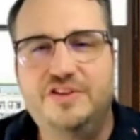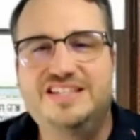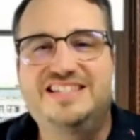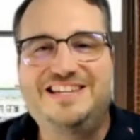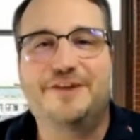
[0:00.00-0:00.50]

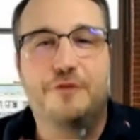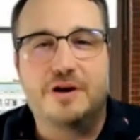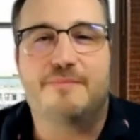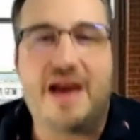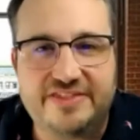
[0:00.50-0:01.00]
these
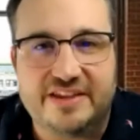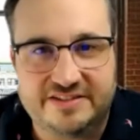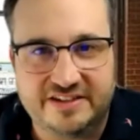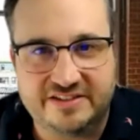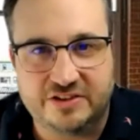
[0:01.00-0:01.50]
different
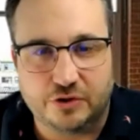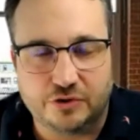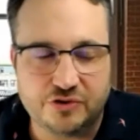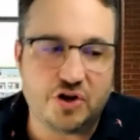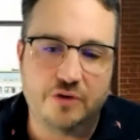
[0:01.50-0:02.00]
methods, isn't there?
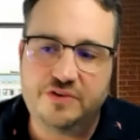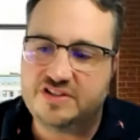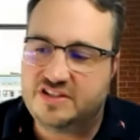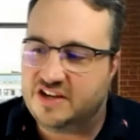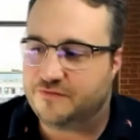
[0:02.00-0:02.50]
There's all
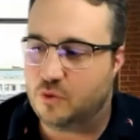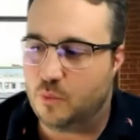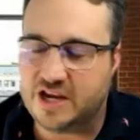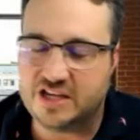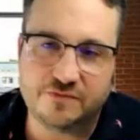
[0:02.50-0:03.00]
these different
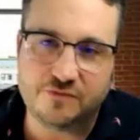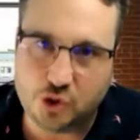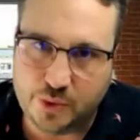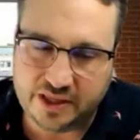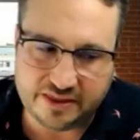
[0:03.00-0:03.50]
ways of
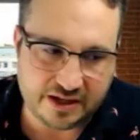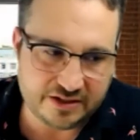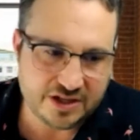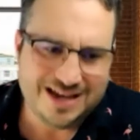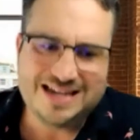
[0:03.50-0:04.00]
doing
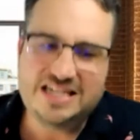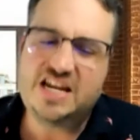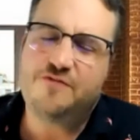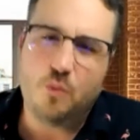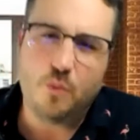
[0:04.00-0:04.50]
things,
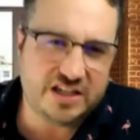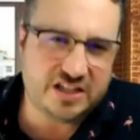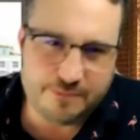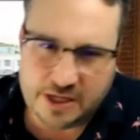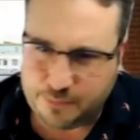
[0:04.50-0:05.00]
different ways
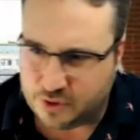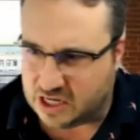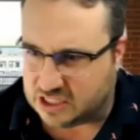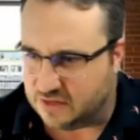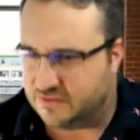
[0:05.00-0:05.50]
of being
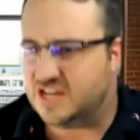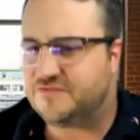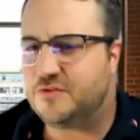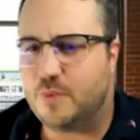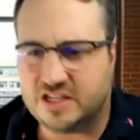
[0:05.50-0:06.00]
productive,
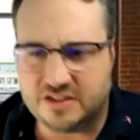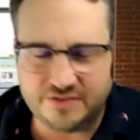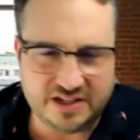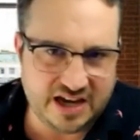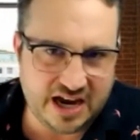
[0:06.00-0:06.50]
different ways of
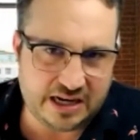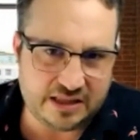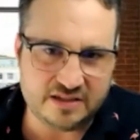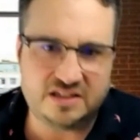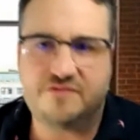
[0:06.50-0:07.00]
designing
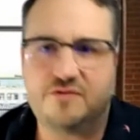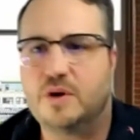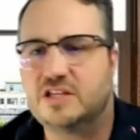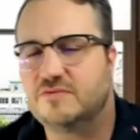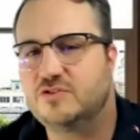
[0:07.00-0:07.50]
this, different
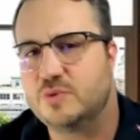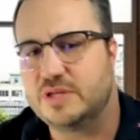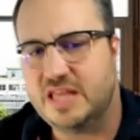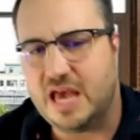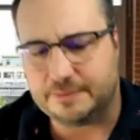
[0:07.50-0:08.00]
ways of
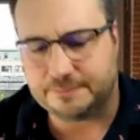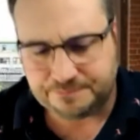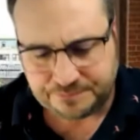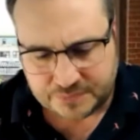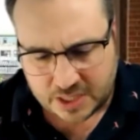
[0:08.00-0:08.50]
doing that.
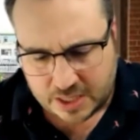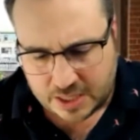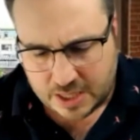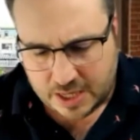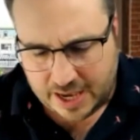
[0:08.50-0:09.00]

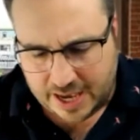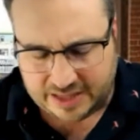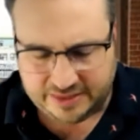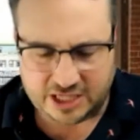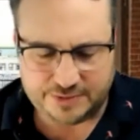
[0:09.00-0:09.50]
And
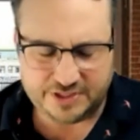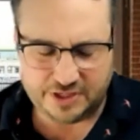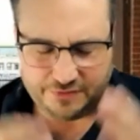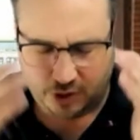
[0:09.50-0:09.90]
I thought to myself,